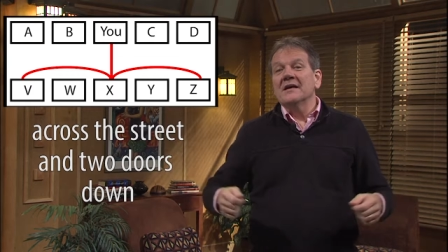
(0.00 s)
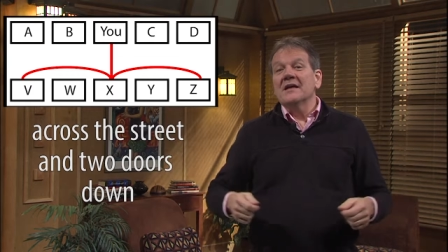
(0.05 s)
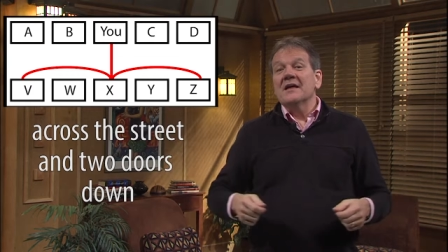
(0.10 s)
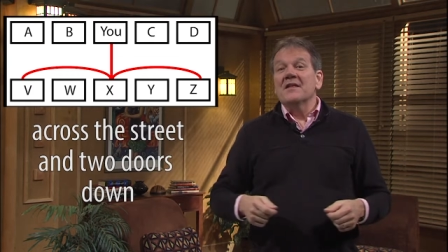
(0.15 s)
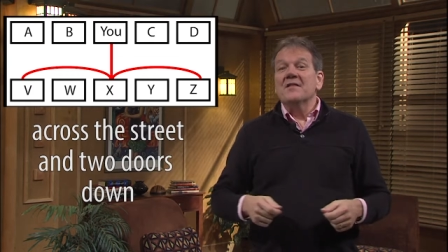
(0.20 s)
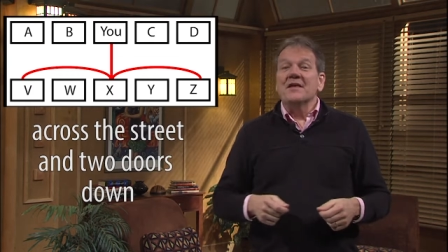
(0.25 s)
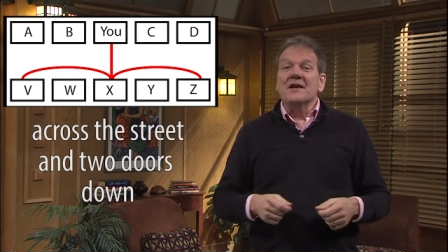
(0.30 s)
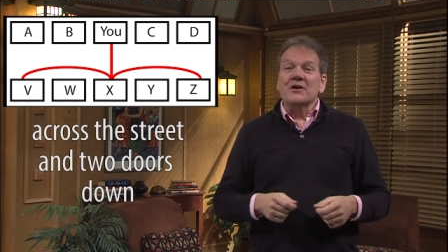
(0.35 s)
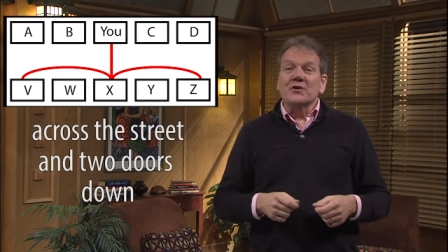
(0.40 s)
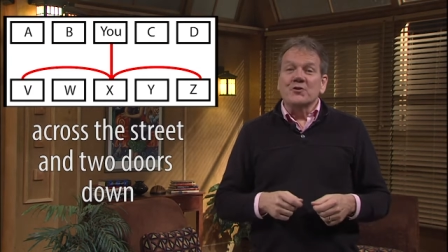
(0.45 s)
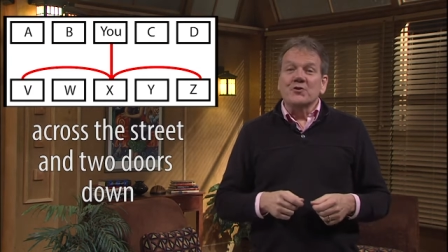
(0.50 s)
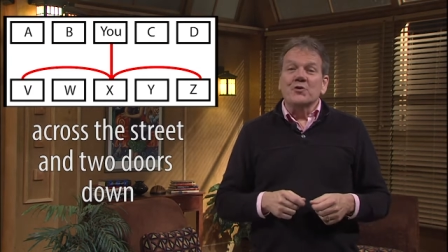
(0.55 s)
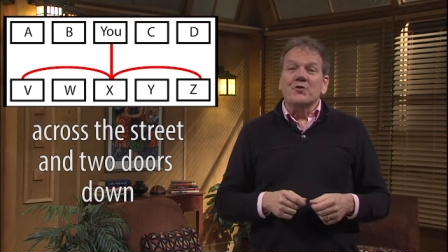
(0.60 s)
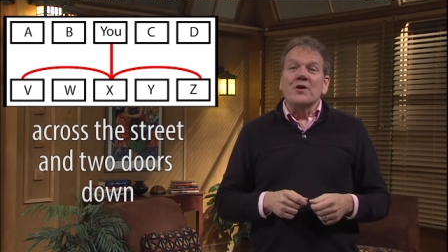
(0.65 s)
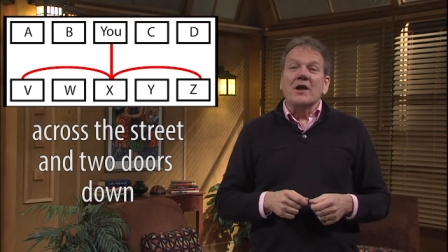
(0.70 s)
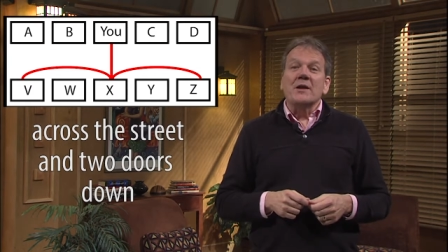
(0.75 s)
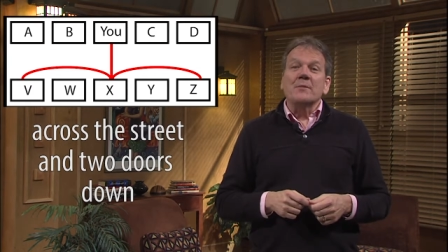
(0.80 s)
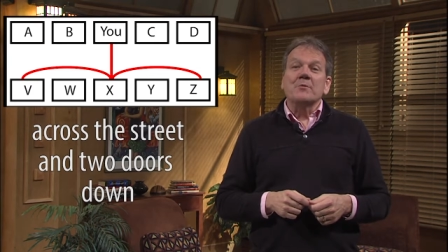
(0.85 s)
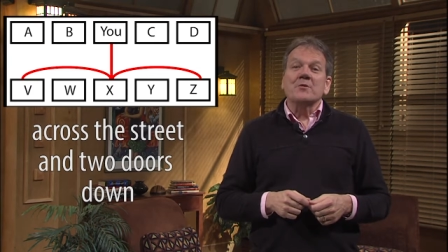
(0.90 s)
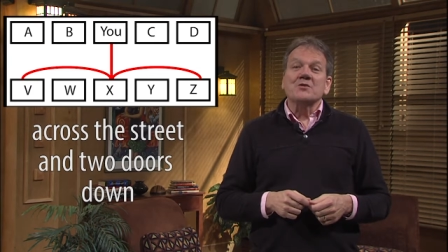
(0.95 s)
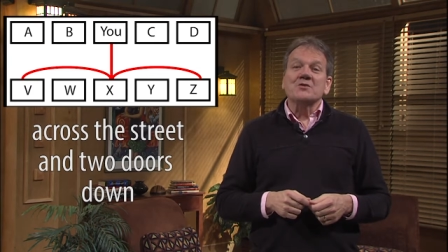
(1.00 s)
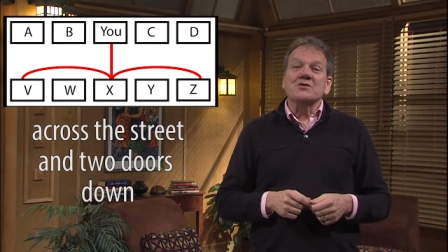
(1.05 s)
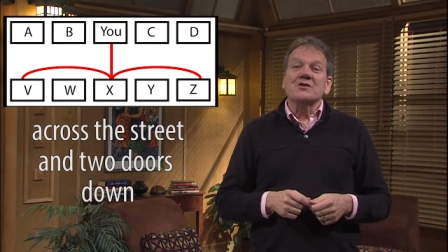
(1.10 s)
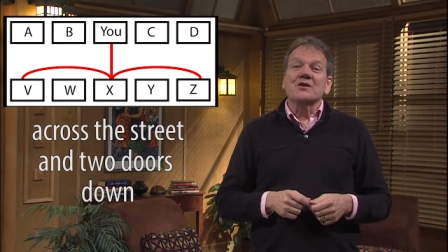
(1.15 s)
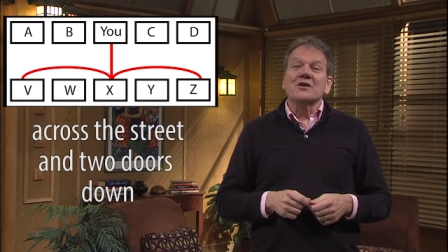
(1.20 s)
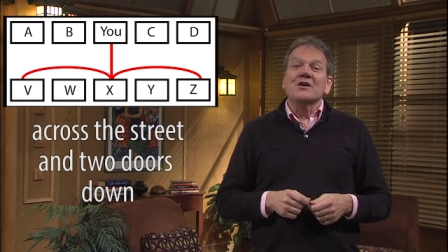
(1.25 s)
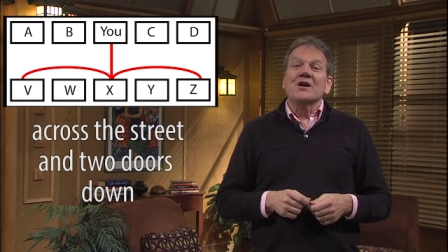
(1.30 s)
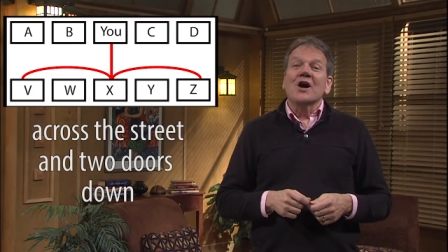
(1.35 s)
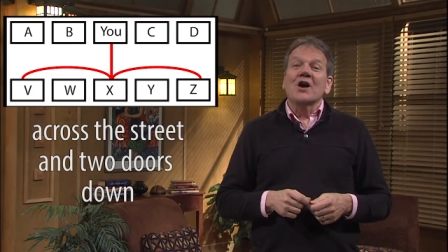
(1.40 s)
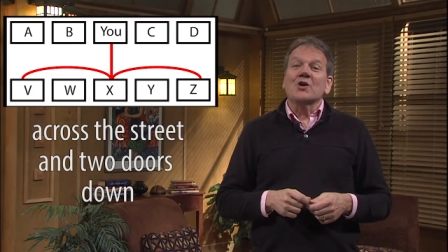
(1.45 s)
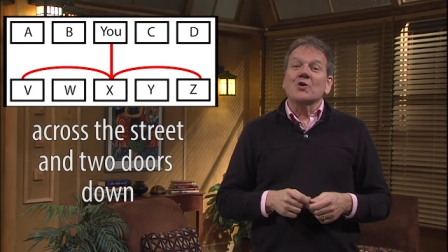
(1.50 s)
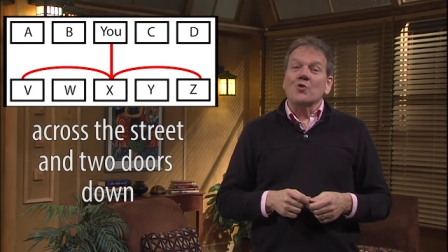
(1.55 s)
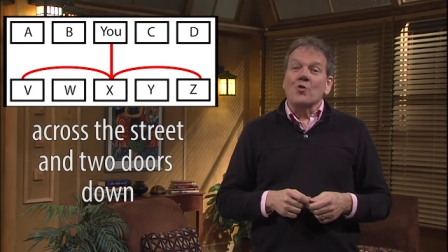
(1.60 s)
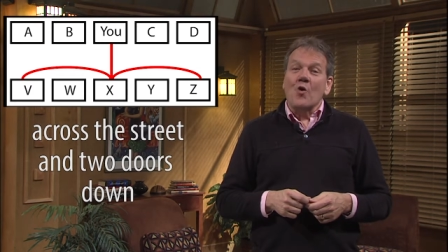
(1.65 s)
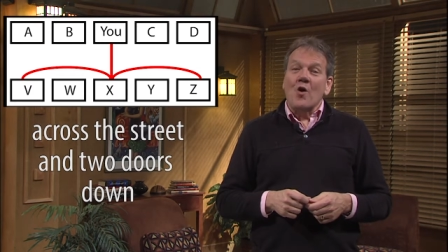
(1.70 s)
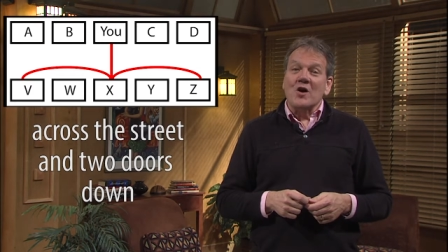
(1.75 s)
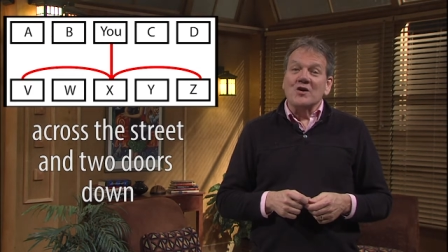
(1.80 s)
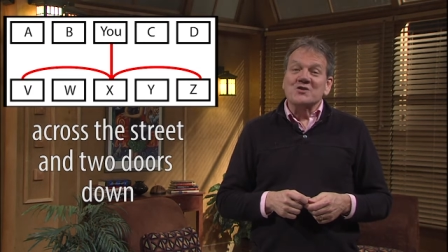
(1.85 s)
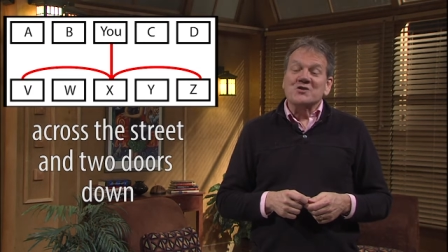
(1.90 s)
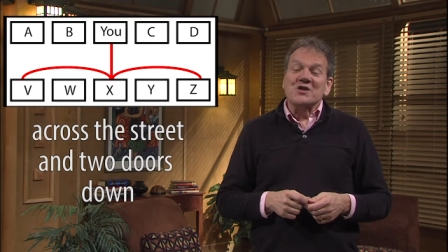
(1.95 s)
They are your neighbors
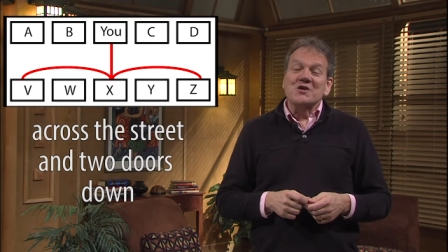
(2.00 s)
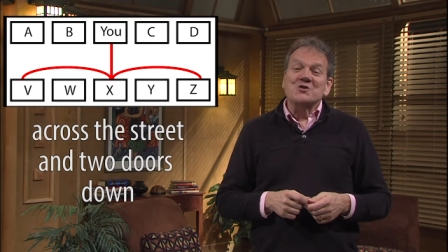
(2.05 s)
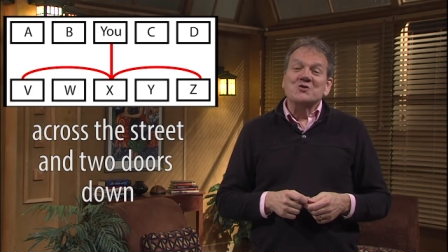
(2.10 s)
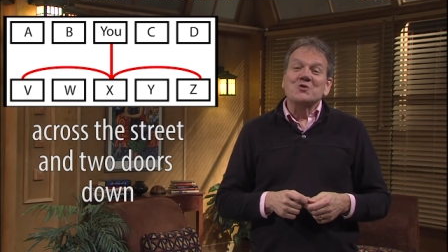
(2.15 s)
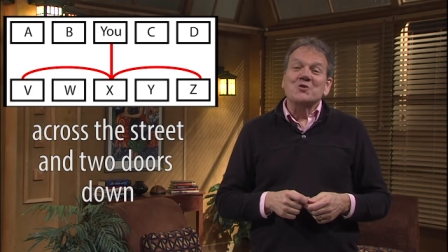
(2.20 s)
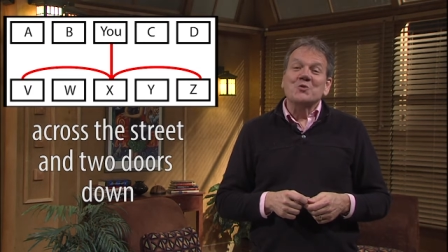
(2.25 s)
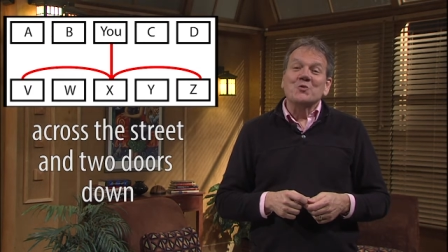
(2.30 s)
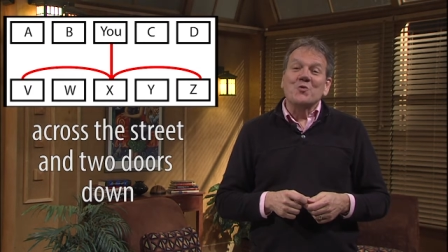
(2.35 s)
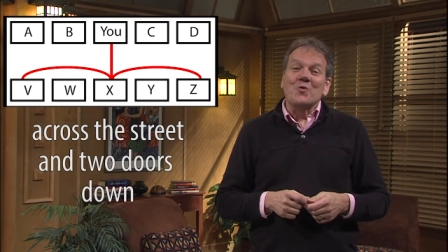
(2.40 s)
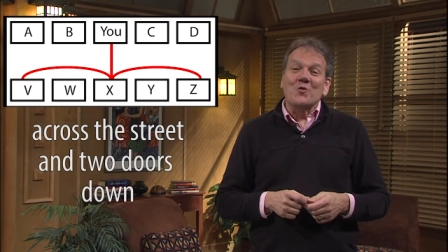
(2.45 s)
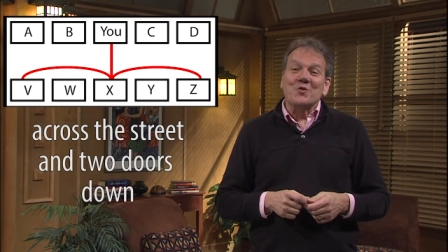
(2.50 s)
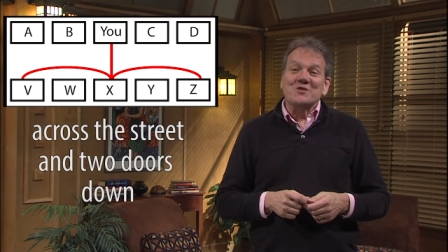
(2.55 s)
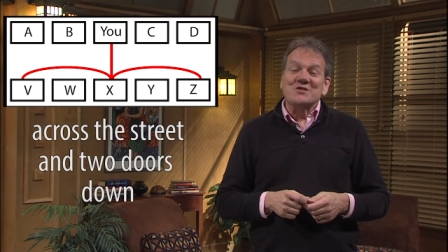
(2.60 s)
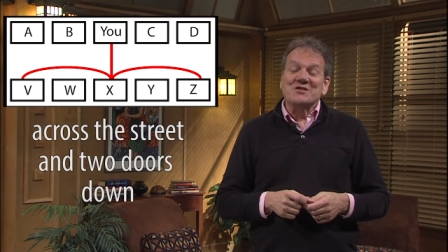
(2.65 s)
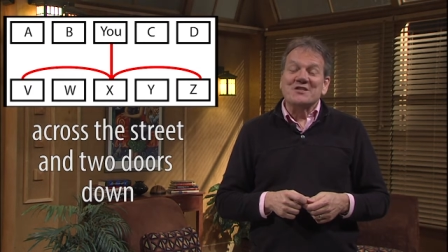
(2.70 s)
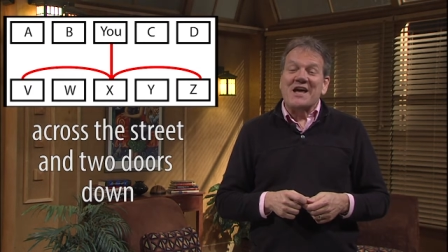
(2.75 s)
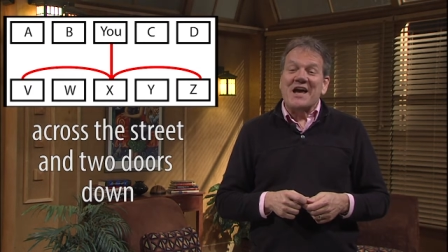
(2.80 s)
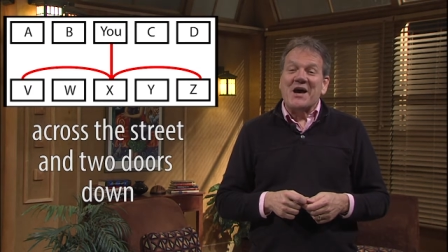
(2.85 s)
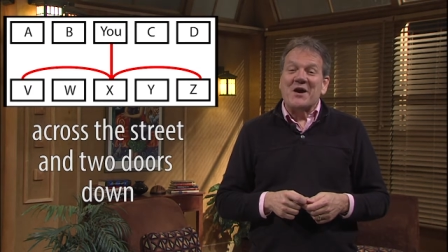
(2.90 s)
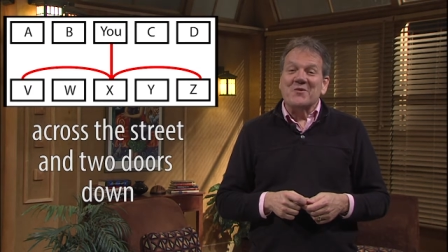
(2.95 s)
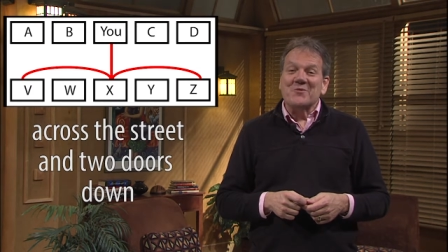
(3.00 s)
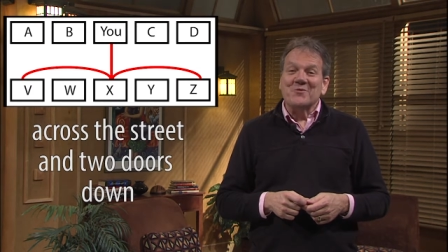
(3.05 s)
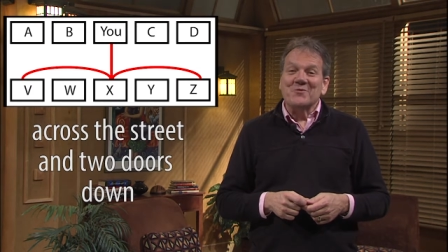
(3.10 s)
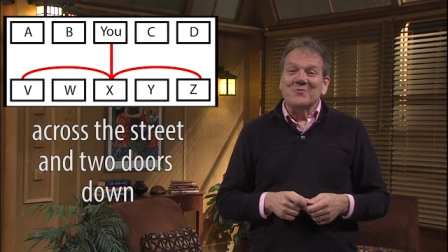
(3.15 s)
across and 2 doors down.